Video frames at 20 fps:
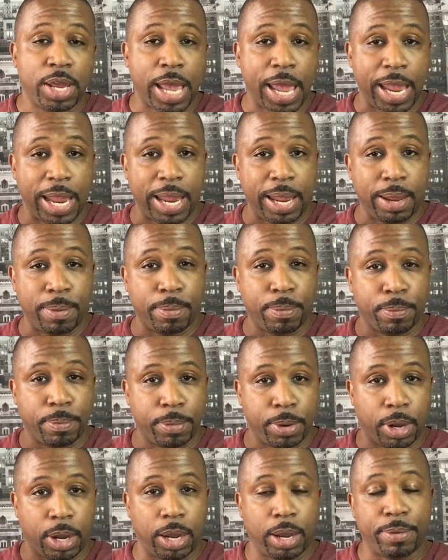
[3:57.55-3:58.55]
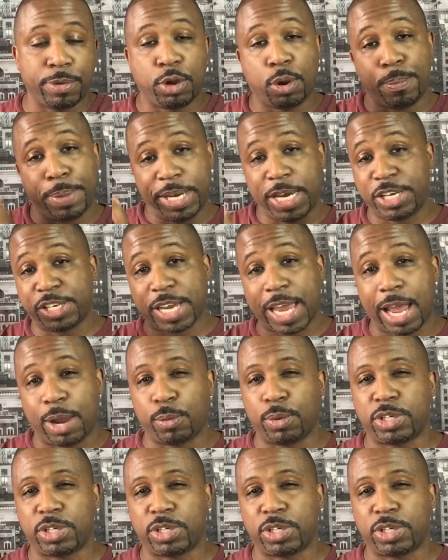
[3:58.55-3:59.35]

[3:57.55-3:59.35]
a your ManyChat,